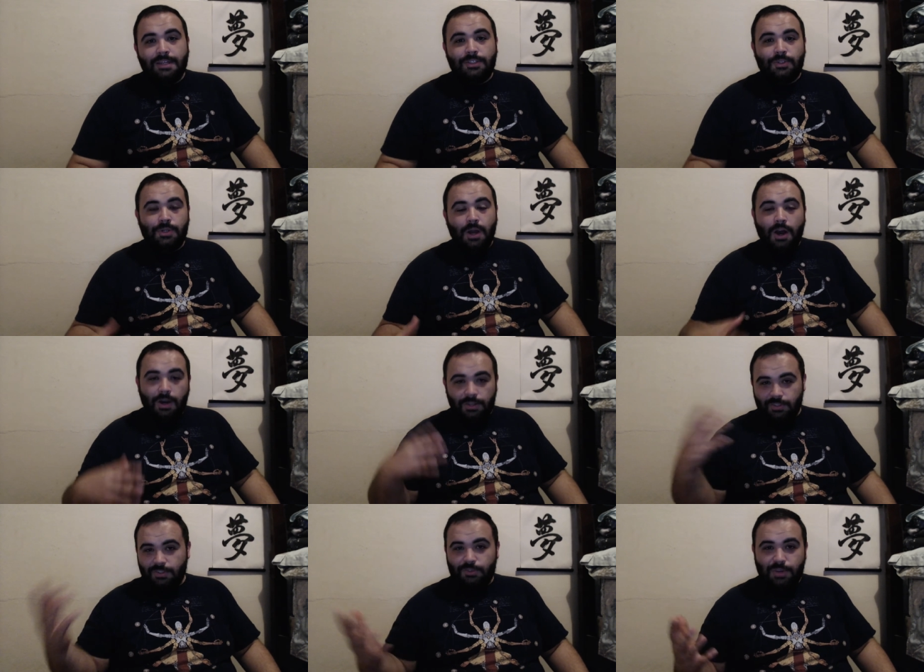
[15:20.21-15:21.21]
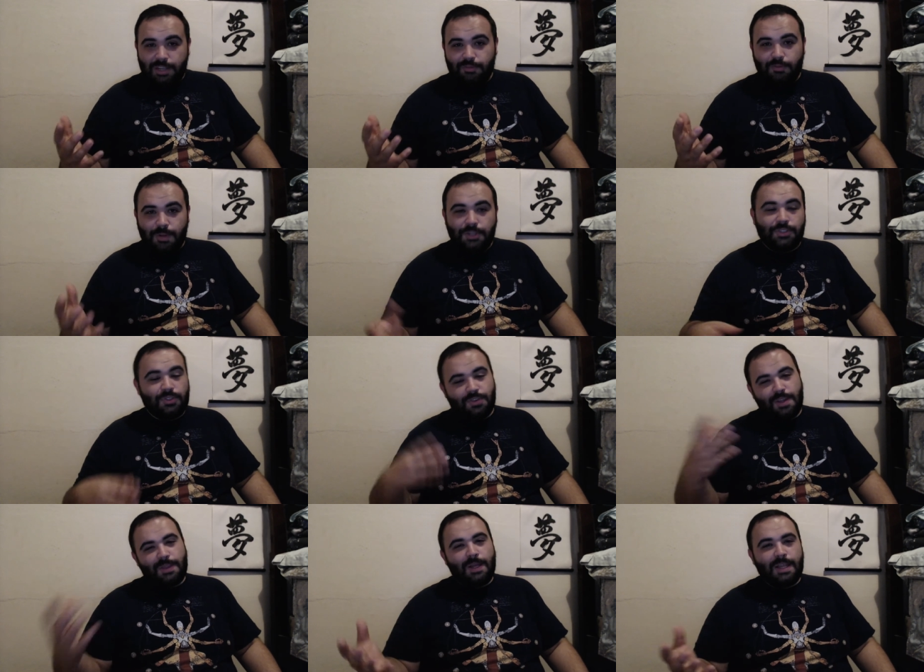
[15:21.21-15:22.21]
to cause the transformation.
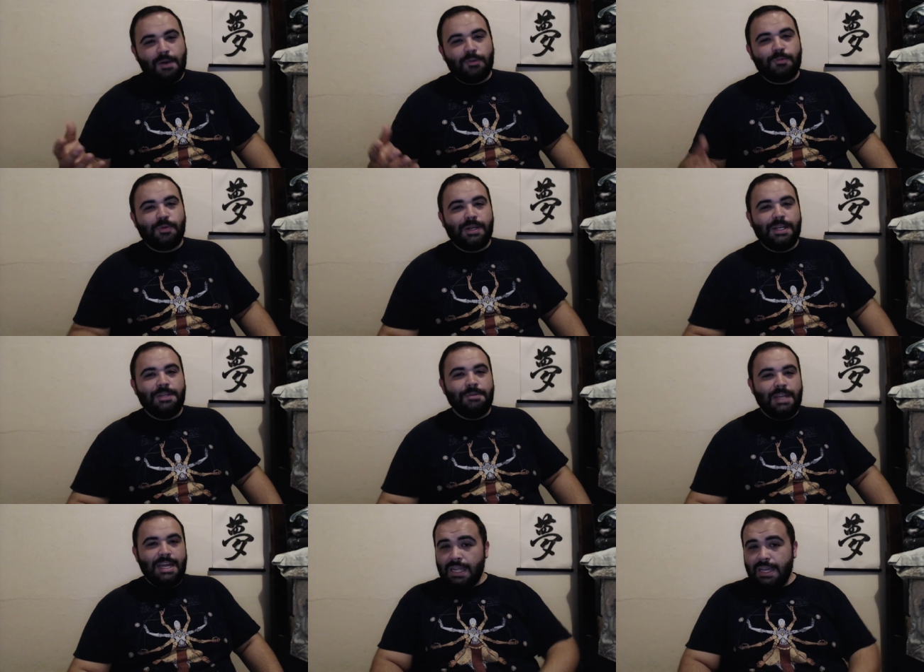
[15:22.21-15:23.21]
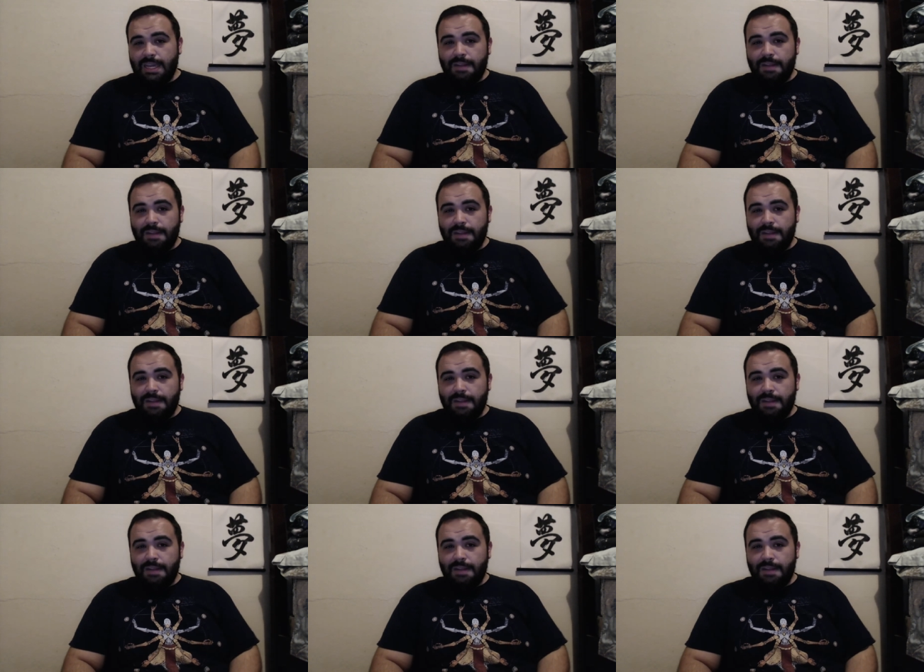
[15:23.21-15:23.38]
So I thought that was pretty unique.